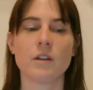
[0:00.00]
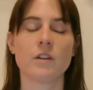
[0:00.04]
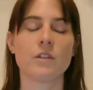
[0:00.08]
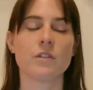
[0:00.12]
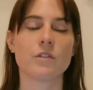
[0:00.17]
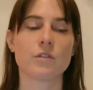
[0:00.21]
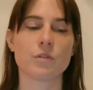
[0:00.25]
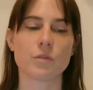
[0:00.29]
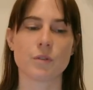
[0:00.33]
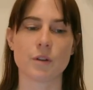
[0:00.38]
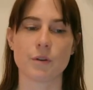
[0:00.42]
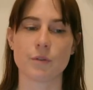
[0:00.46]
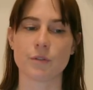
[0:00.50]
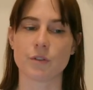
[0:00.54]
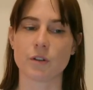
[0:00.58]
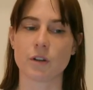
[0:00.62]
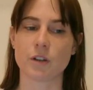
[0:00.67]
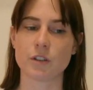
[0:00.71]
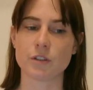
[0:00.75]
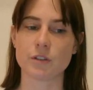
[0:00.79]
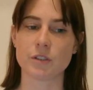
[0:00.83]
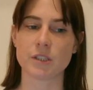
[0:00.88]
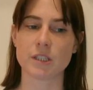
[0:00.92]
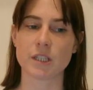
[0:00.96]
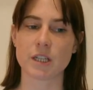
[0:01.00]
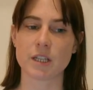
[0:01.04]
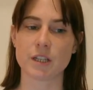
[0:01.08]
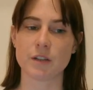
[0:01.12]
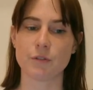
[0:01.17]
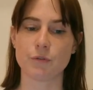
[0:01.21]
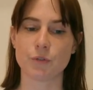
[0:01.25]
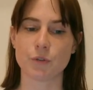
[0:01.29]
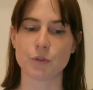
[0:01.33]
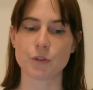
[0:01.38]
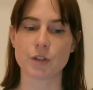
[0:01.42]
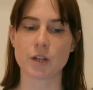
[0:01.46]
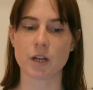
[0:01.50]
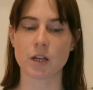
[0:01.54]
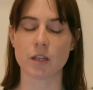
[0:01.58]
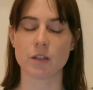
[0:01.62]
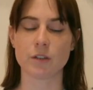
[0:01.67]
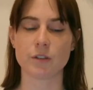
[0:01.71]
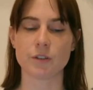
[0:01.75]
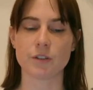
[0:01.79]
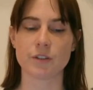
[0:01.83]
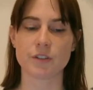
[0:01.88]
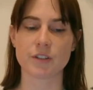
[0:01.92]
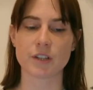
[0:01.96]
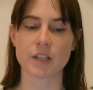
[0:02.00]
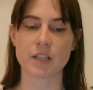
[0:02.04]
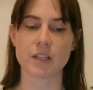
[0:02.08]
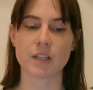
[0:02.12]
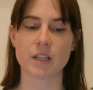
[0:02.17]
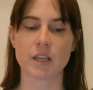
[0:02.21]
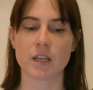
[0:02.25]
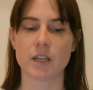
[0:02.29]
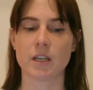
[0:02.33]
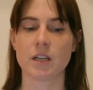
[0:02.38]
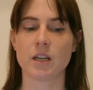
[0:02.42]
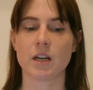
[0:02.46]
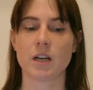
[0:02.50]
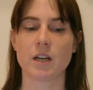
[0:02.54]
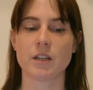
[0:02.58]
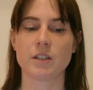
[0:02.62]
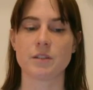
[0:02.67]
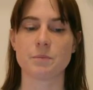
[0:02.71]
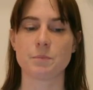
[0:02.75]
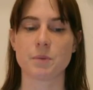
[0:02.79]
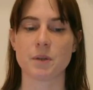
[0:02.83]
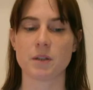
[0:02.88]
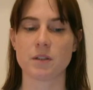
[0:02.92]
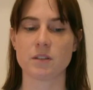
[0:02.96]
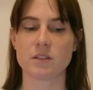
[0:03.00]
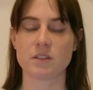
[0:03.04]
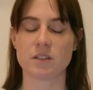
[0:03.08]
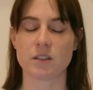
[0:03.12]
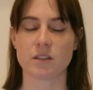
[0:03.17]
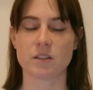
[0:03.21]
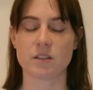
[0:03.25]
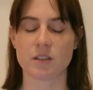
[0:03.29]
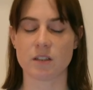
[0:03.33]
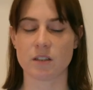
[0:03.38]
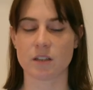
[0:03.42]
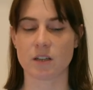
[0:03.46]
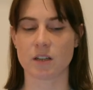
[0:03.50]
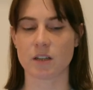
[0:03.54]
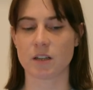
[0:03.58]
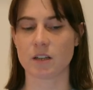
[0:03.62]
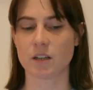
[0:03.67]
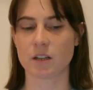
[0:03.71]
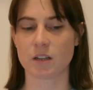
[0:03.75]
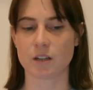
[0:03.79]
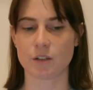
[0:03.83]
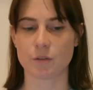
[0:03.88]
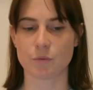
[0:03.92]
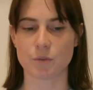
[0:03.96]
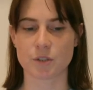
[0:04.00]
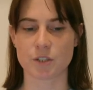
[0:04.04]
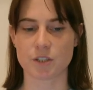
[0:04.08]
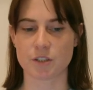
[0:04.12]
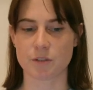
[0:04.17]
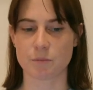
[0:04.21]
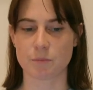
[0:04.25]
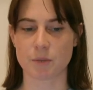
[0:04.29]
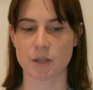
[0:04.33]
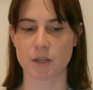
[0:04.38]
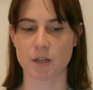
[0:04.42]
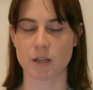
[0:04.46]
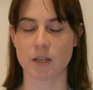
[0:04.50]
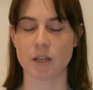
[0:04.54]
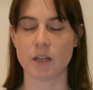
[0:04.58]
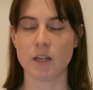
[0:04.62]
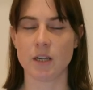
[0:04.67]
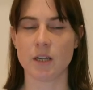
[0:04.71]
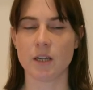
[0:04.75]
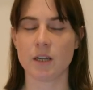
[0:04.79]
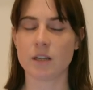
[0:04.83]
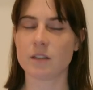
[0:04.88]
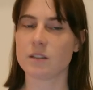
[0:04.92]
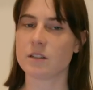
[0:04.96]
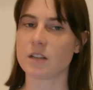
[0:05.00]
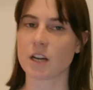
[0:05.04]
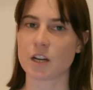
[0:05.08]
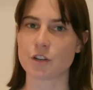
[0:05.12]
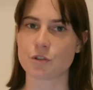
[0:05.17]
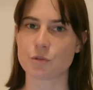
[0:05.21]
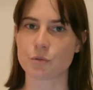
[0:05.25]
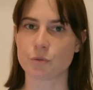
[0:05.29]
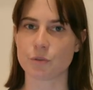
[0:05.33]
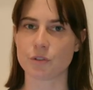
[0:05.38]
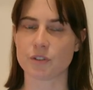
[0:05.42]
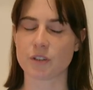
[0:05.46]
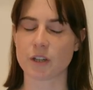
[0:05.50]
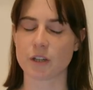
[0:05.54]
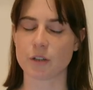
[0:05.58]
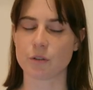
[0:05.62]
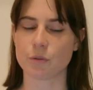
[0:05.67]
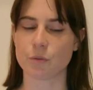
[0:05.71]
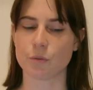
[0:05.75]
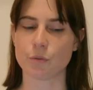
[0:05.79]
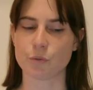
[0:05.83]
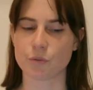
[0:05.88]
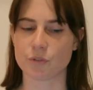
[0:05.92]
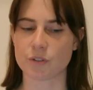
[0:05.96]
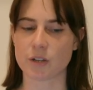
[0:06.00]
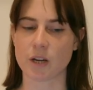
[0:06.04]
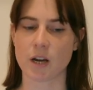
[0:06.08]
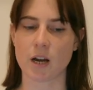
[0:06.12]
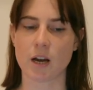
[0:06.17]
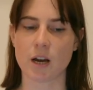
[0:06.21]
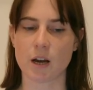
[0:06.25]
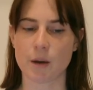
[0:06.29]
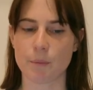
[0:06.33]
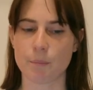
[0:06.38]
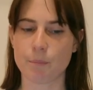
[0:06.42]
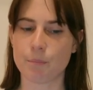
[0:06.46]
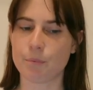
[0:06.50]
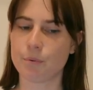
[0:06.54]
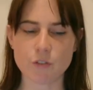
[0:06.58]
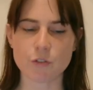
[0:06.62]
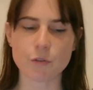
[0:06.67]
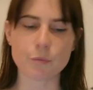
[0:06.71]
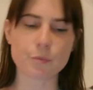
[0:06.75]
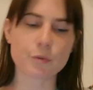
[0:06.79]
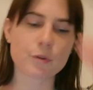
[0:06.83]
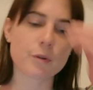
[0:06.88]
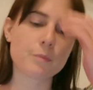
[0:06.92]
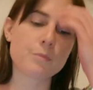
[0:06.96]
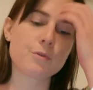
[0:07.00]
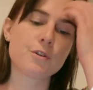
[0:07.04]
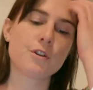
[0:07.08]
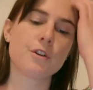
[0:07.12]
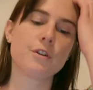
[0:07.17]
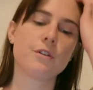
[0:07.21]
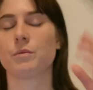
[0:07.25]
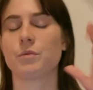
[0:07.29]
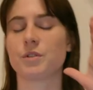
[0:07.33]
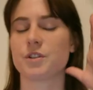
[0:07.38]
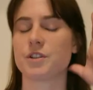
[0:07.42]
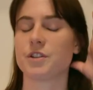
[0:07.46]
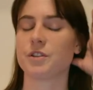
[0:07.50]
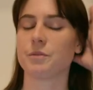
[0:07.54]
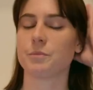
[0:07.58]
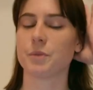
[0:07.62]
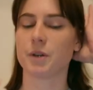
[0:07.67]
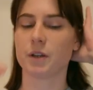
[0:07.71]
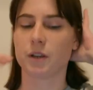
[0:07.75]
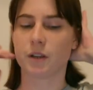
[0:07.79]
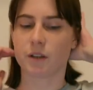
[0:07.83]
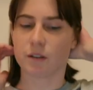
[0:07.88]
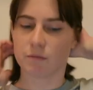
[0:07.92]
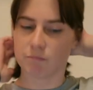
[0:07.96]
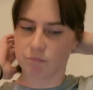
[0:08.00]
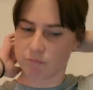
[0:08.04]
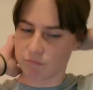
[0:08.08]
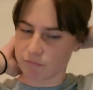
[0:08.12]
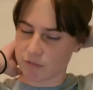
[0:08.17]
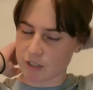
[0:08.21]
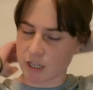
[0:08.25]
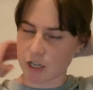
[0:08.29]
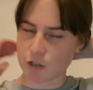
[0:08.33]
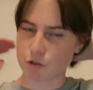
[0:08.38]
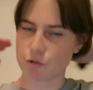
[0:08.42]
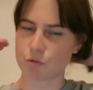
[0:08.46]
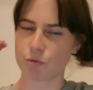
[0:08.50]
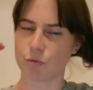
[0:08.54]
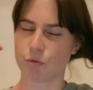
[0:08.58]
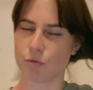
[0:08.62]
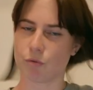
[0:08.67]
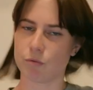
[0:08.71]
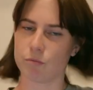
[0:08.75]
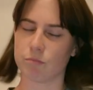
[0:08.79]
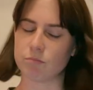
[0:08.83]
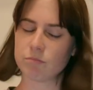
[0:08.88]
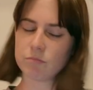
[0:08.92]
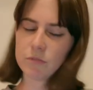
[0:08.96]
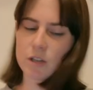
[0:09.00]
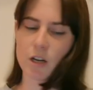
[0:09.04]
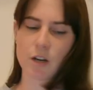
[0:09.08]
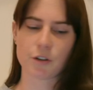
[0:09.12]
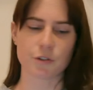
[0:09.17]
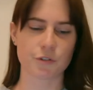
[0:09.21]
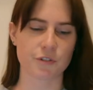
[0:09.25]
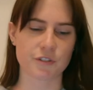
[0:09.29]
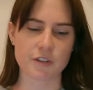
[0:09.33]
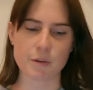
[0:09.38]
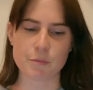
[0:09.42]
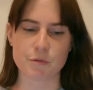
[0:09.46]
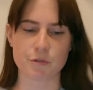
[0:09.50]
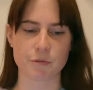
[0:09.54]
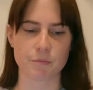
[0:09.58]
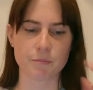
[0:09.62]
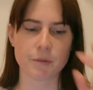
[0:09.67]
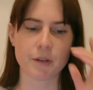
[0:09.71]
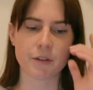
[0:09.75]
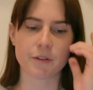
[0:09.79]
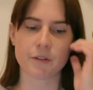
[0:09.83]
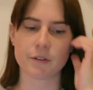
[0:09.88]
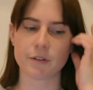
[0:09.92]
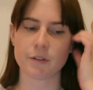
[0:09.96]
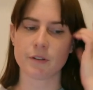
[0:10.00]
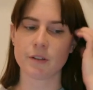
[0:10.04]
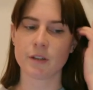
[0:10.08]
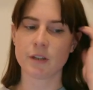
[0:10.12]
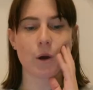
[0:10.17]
So that was $194, and then I spent $60.99, which is my Natural Cycles app subscription, which is my natural contraception method.